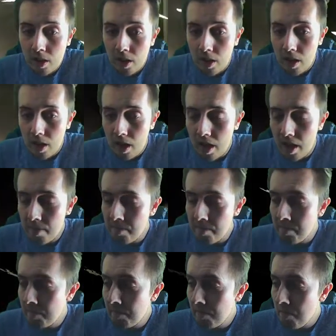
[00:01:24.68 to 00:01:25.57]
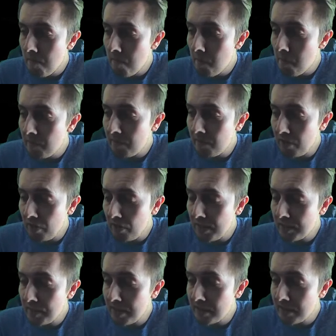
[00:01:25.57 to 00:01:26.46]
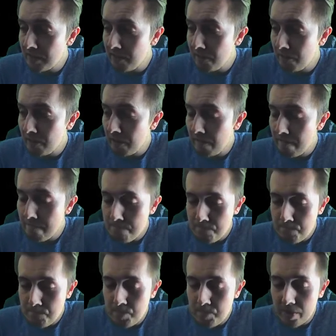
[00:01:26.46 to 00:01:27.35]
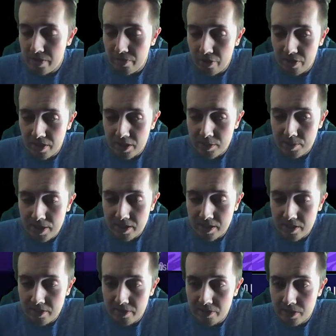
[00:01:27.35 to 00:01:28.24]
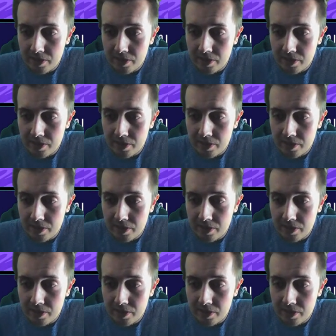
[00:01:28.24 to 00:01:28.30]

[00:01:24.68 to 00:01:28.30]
Um, very expensive. Very expensive.